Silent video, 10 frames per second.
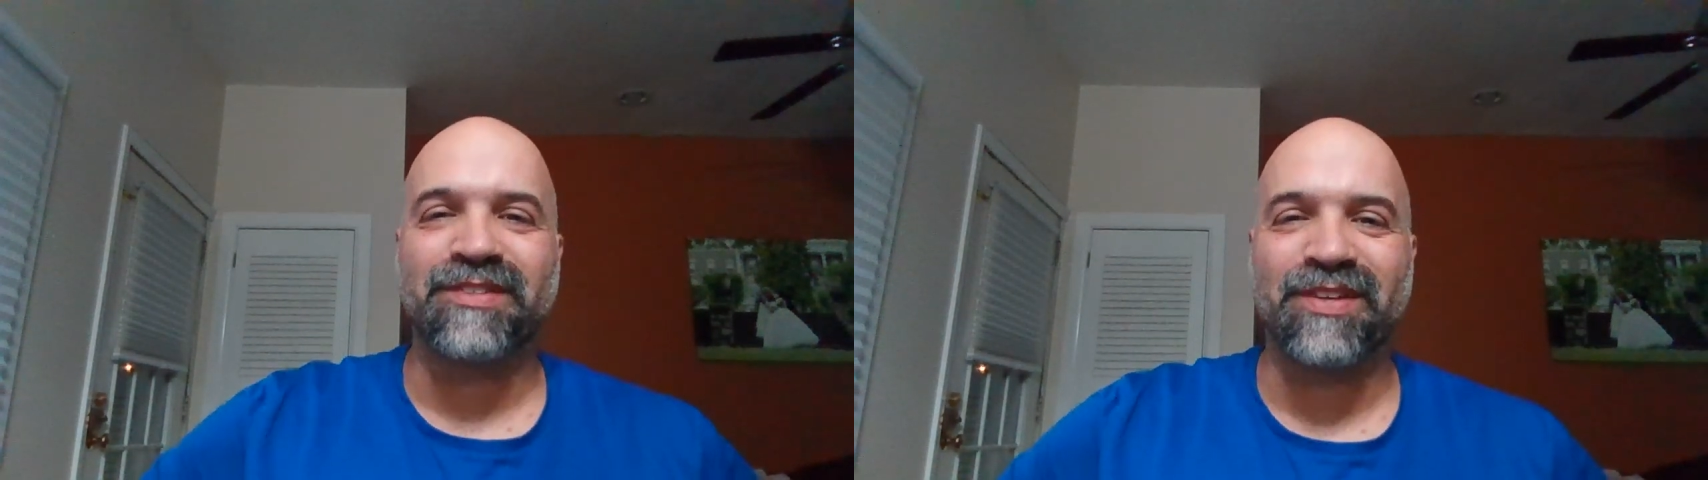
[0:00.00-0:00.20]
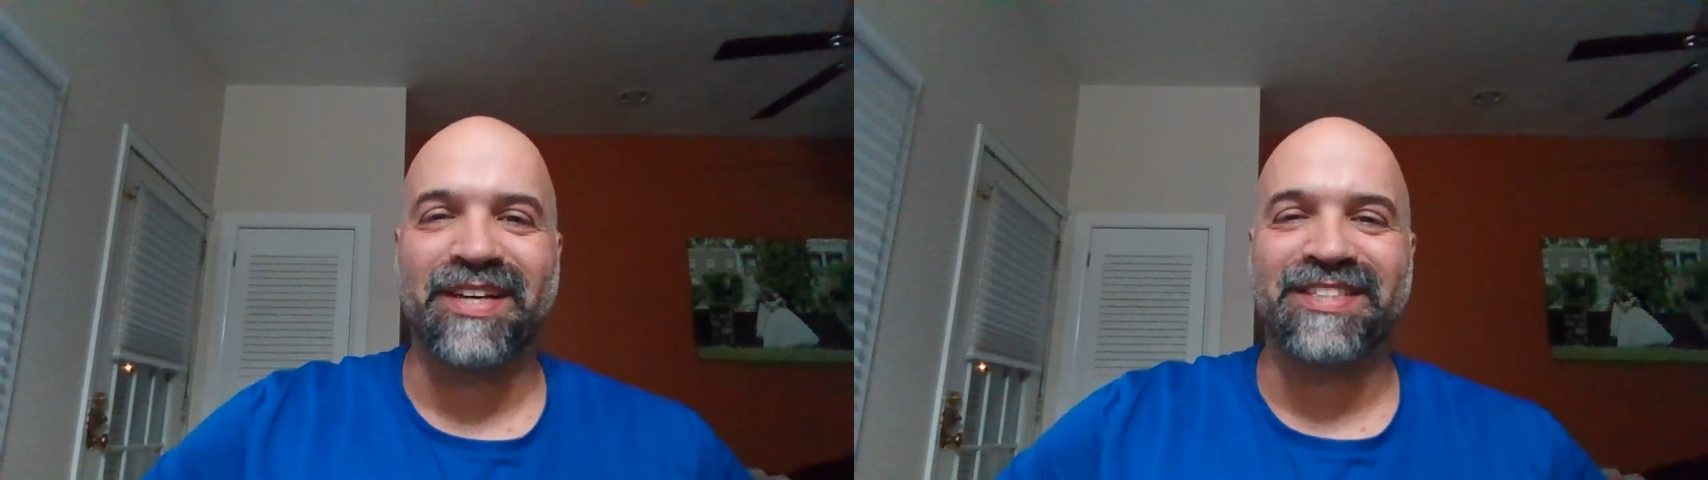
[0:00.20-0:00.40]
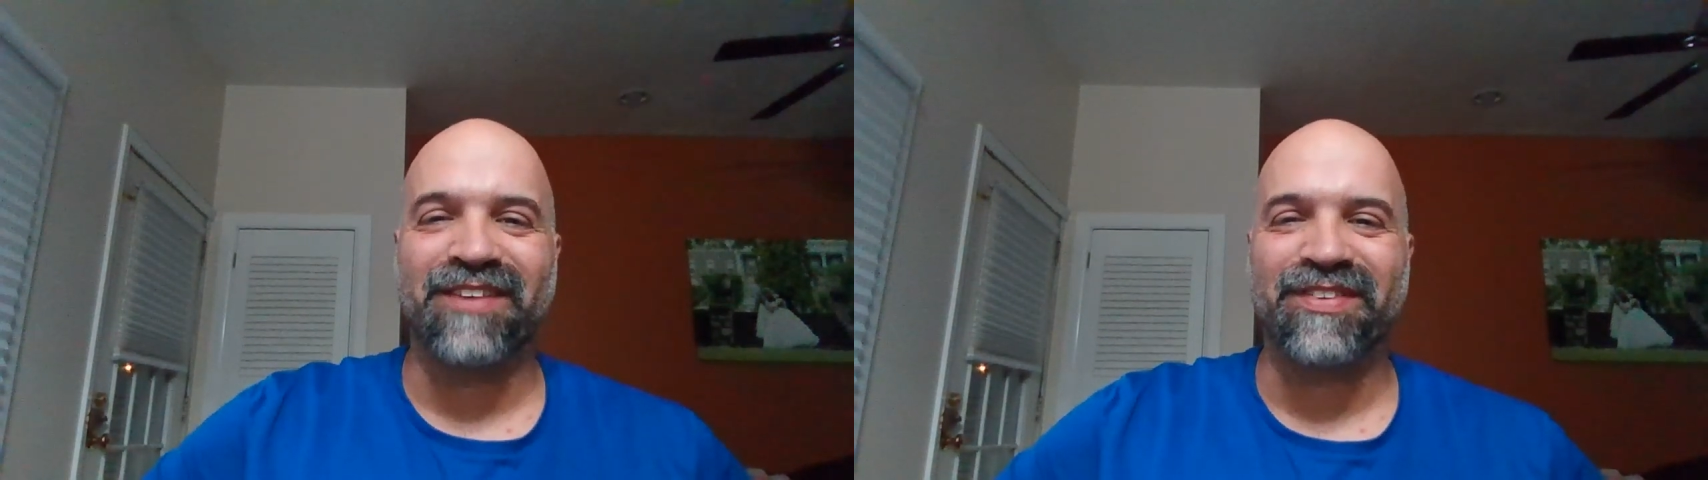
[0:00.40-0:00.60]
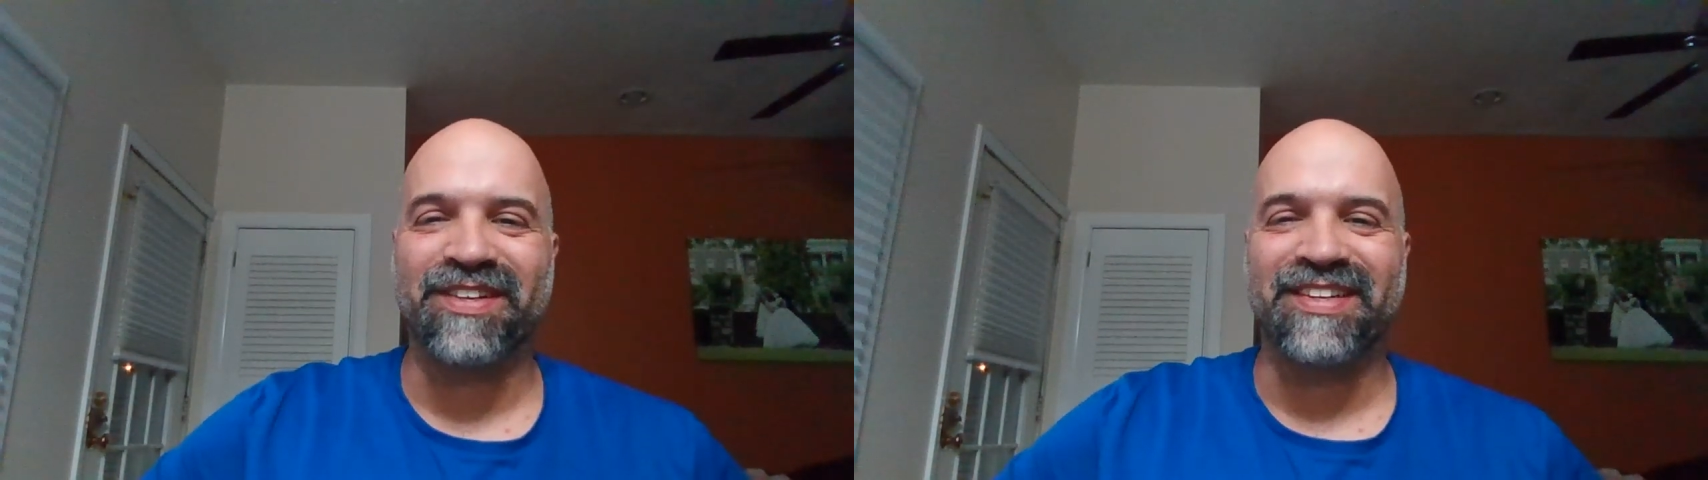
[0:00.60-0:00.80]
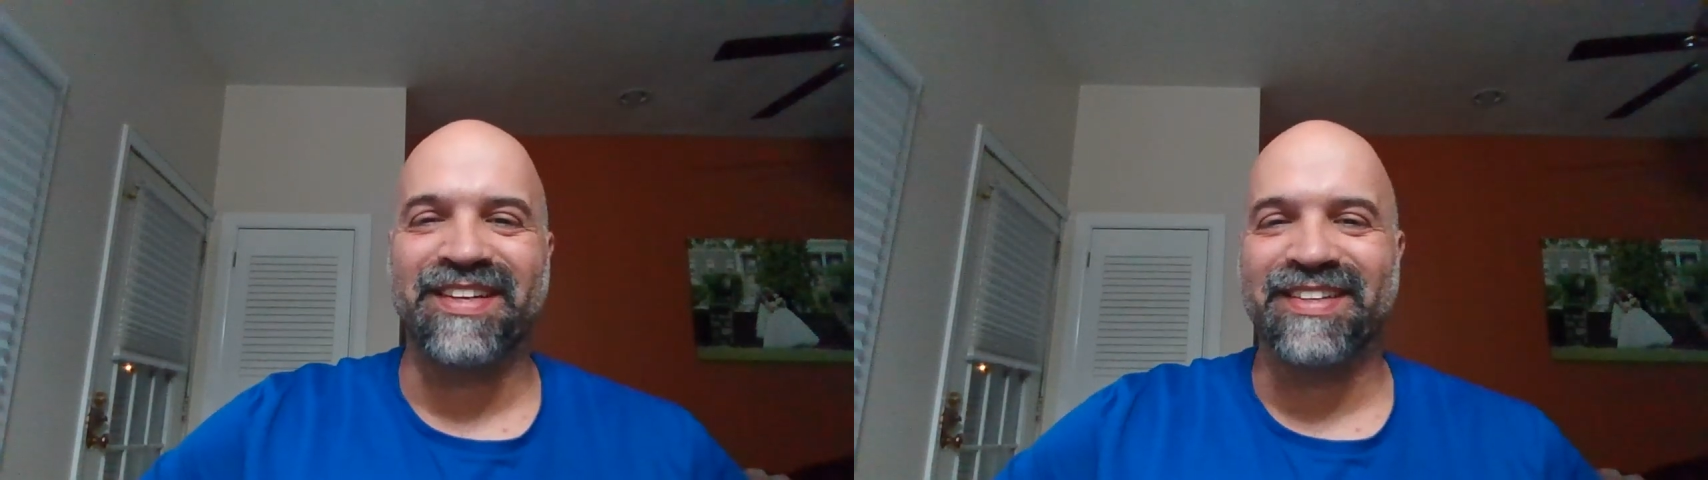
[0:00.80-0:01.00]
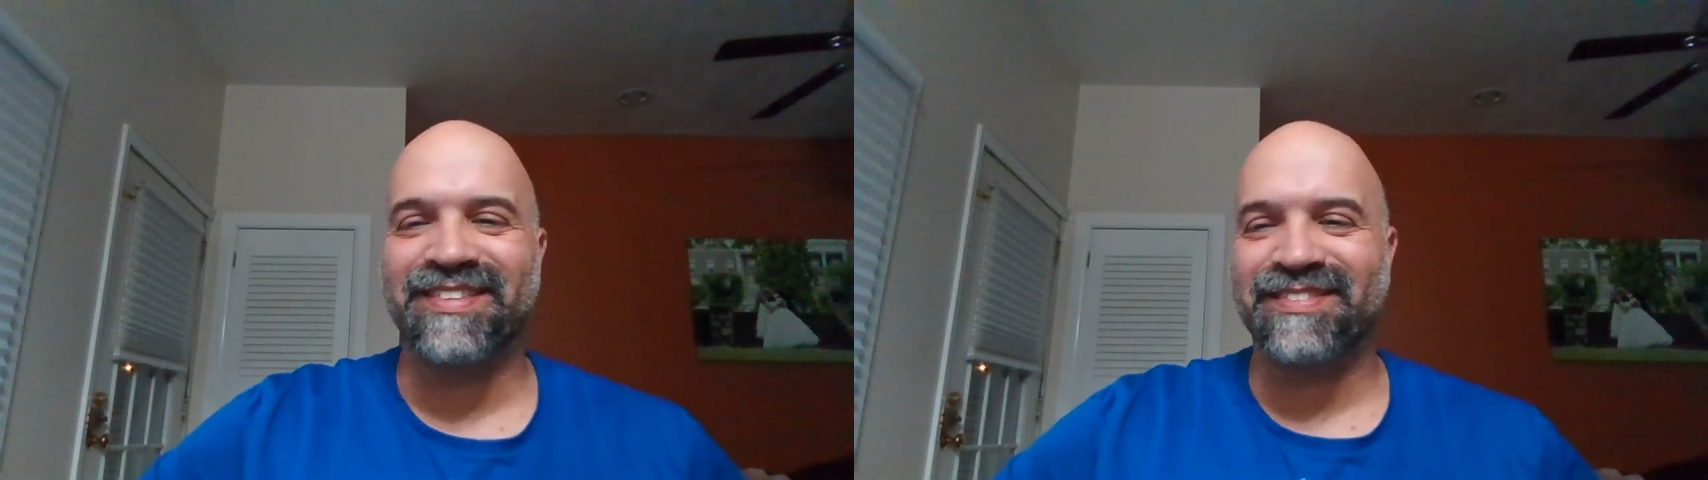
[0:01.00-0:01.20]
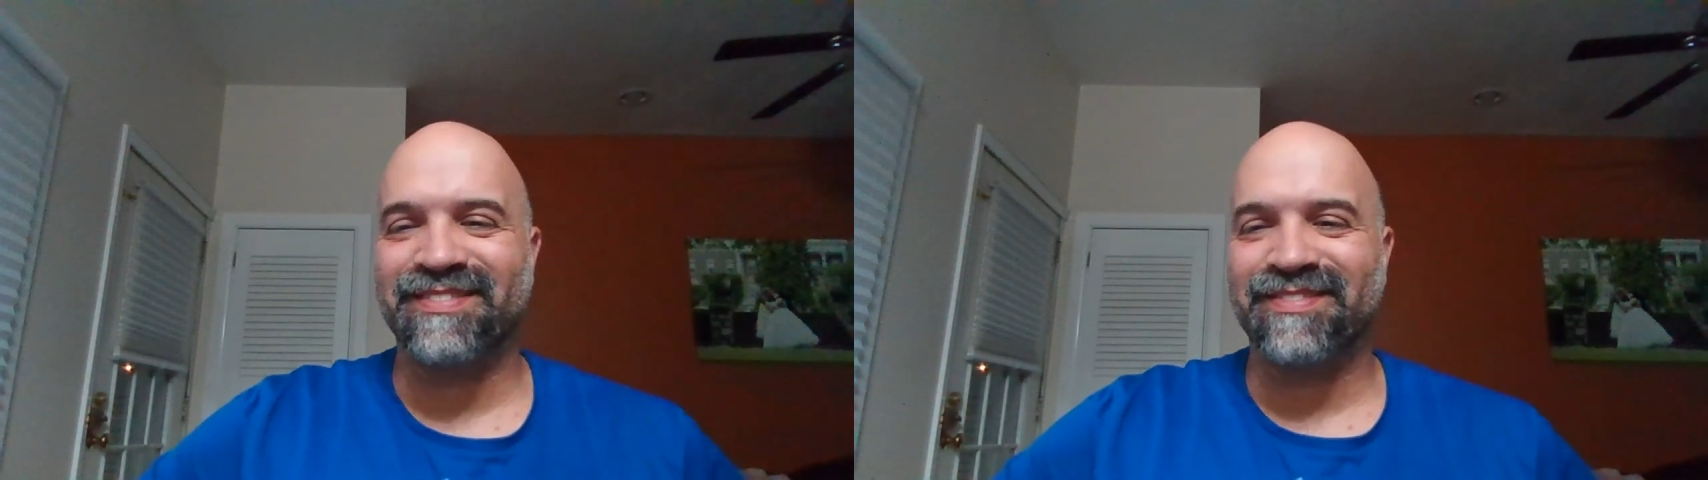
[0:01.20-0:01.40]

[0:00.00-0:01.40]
You guys have a good night.